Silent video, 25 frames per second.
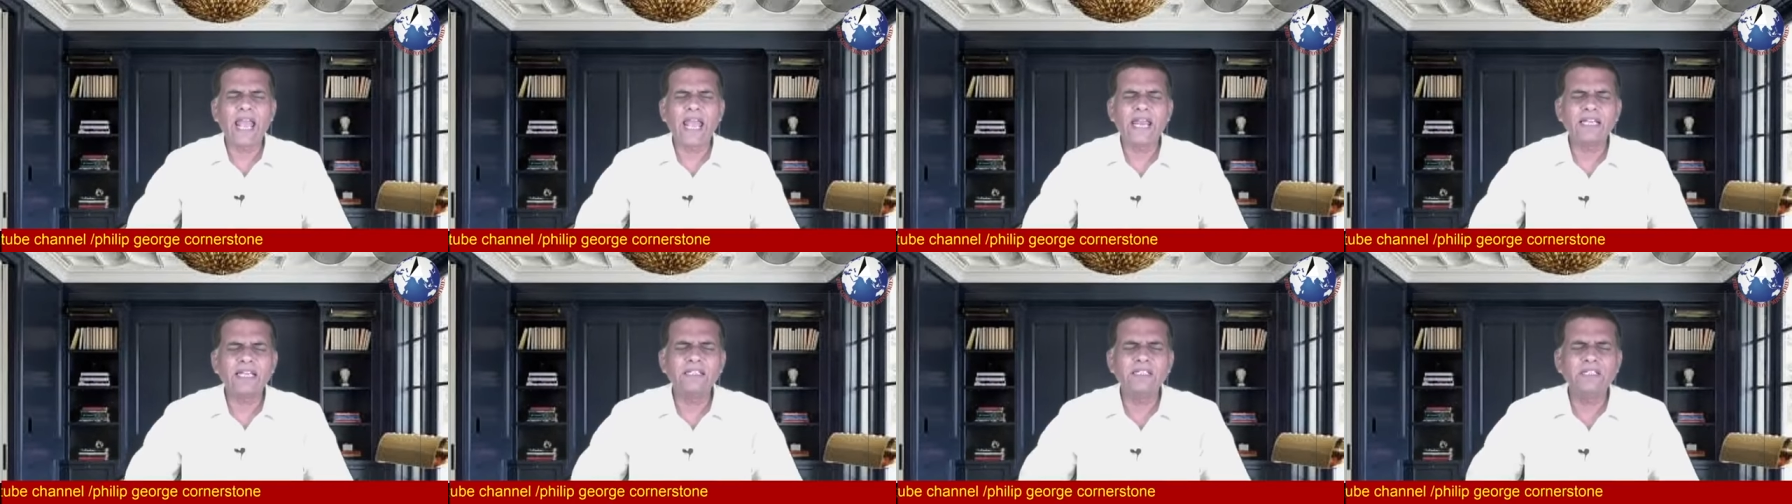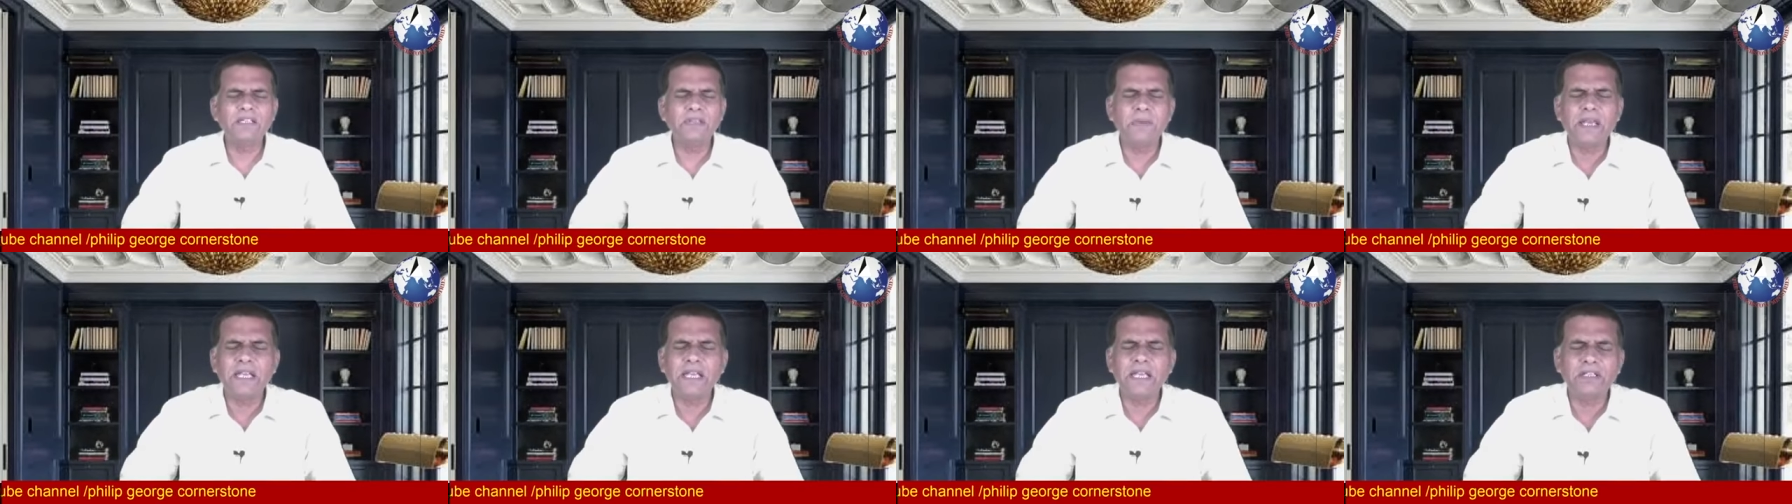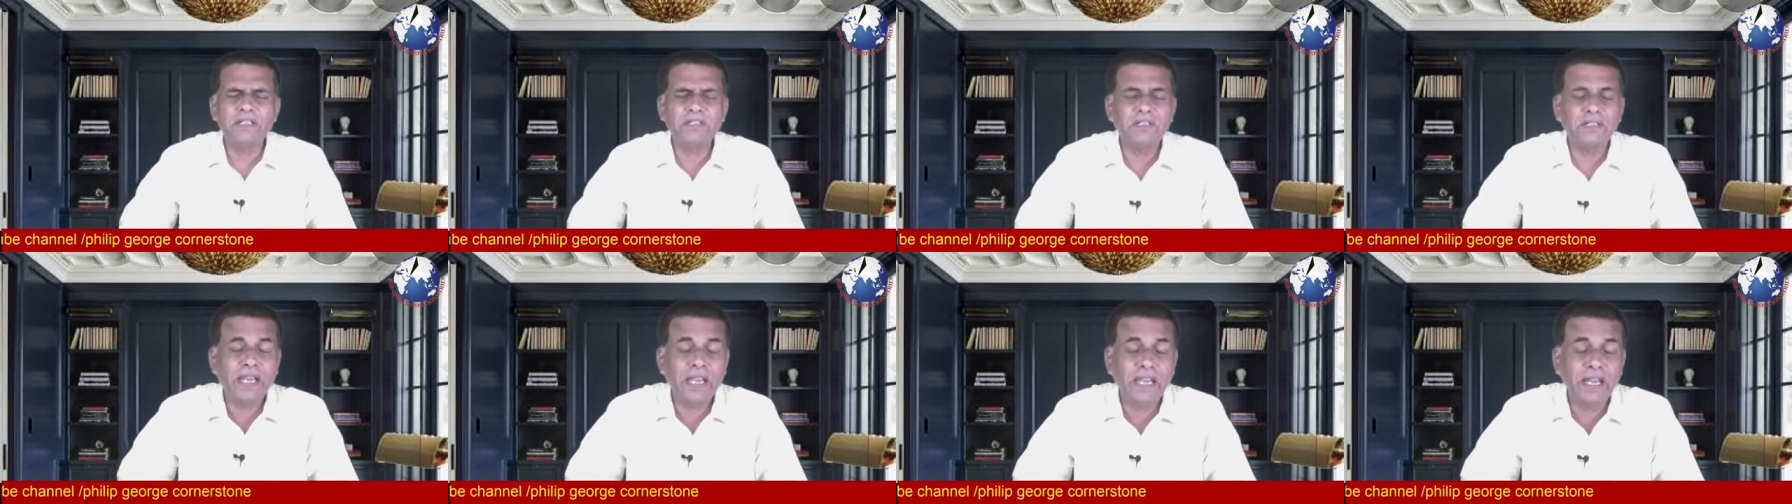
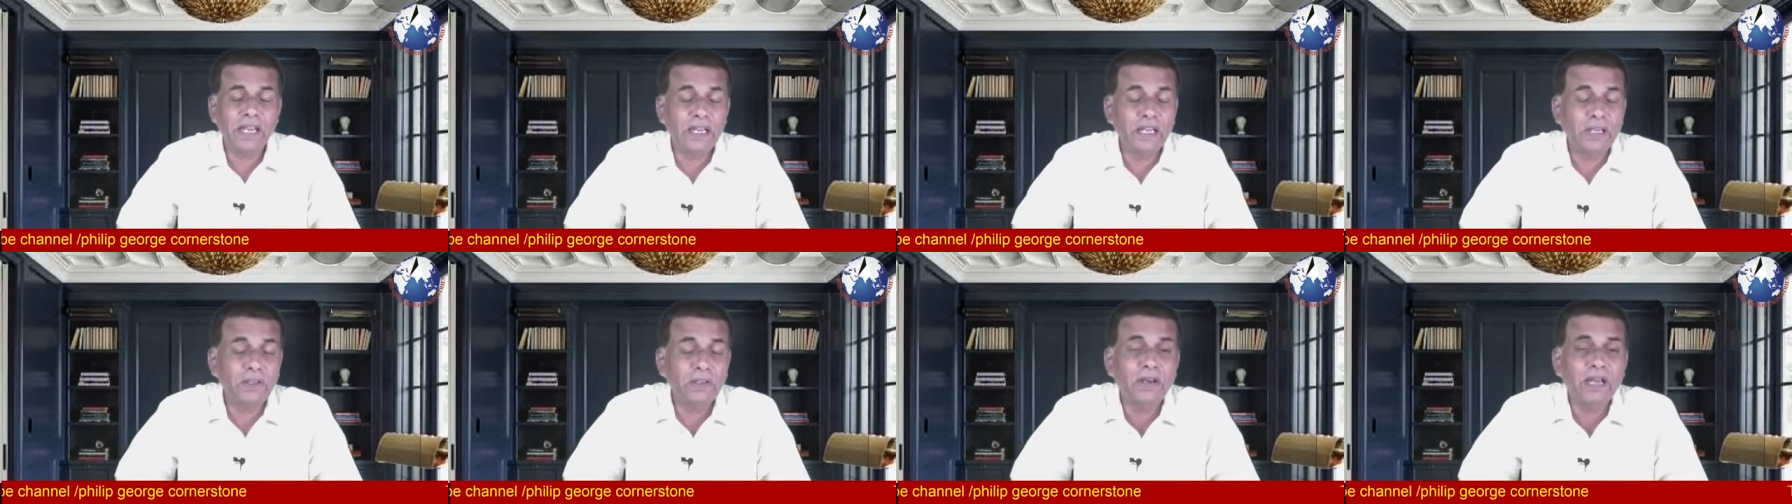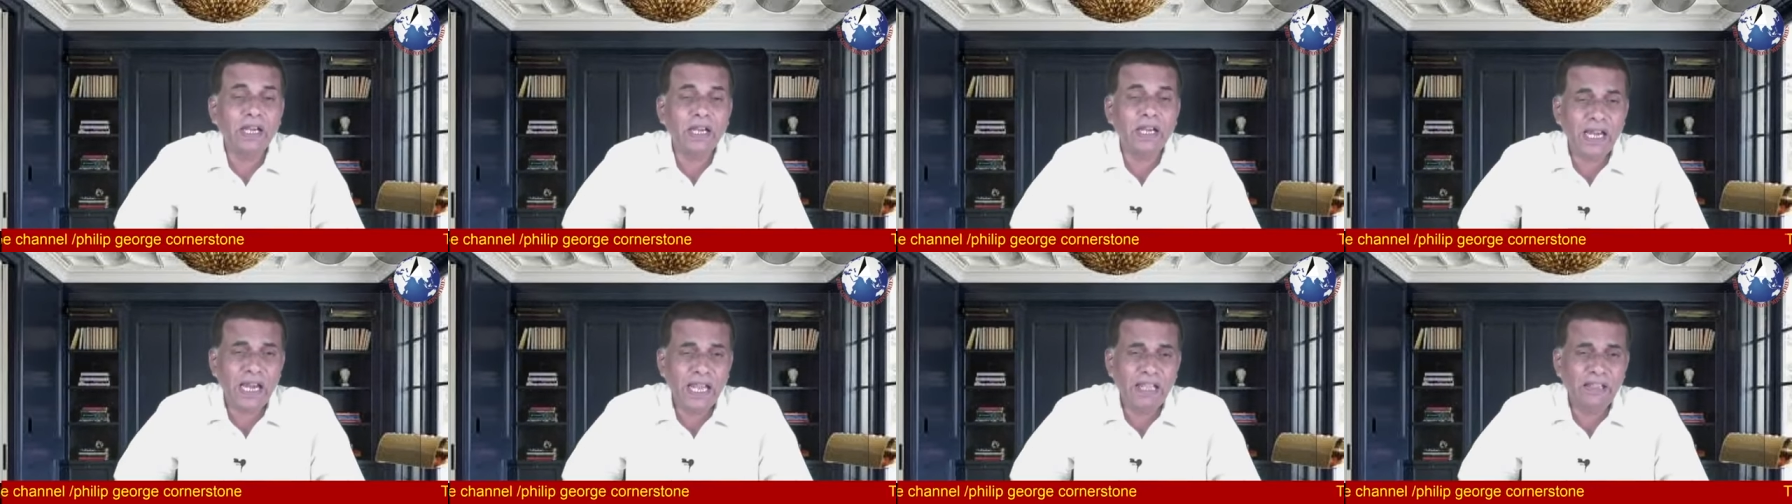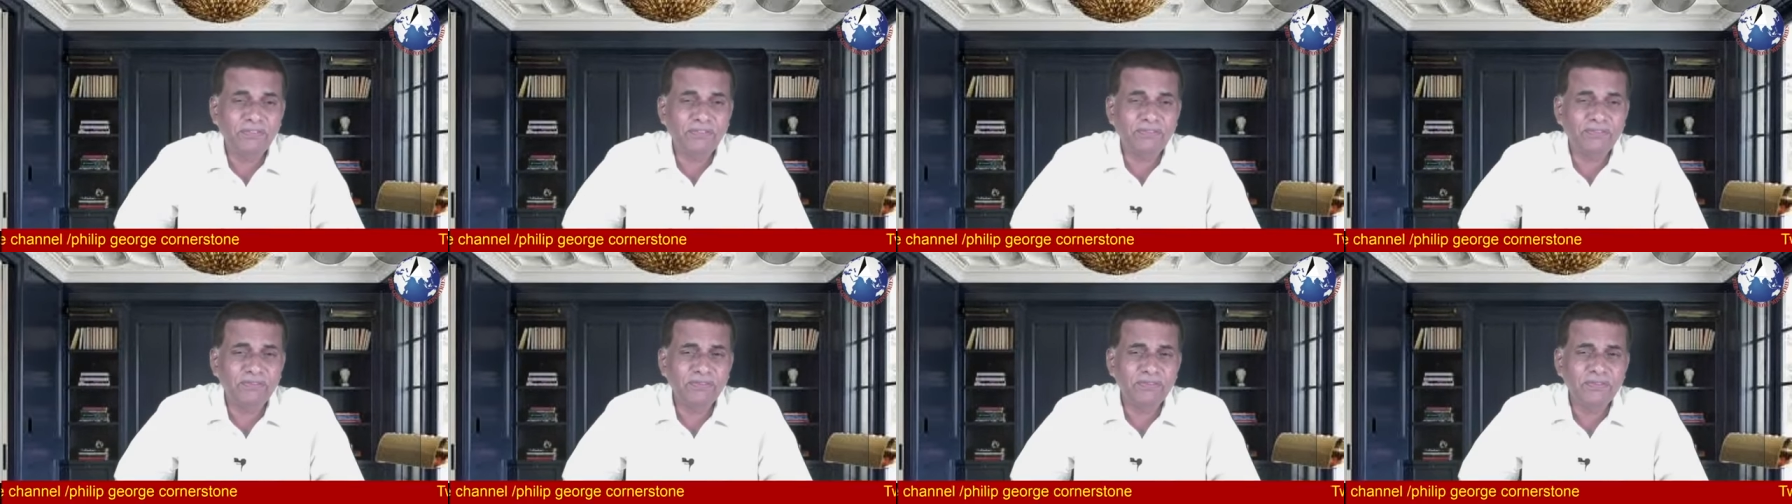activate in your
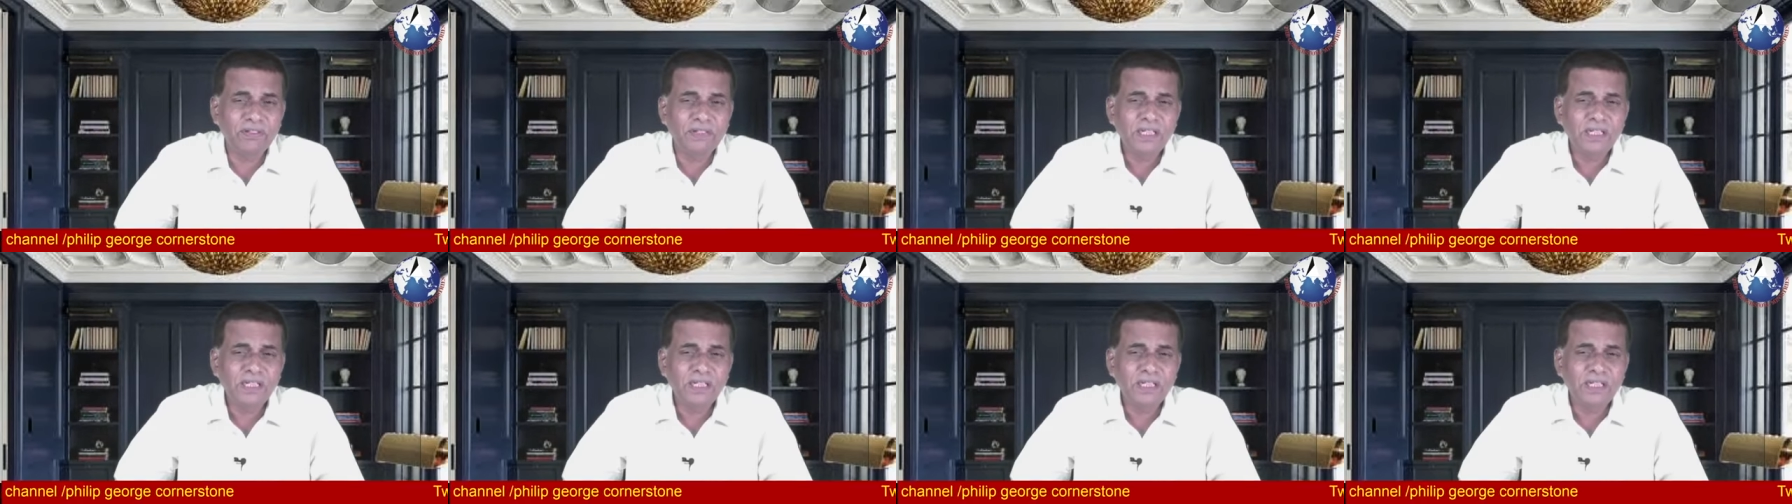life.